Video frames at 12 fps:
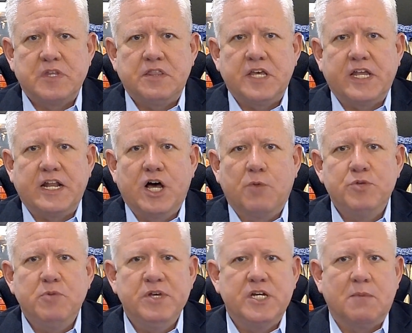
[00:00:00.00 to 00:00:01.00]
that can help
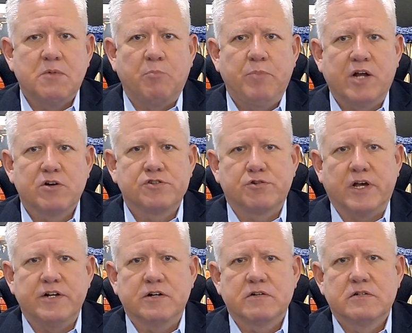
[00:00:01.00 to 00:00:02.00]
you become a better
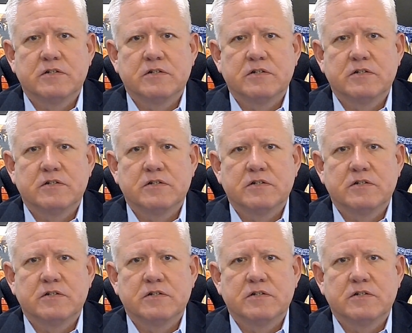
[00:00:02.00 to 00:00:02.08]
trader,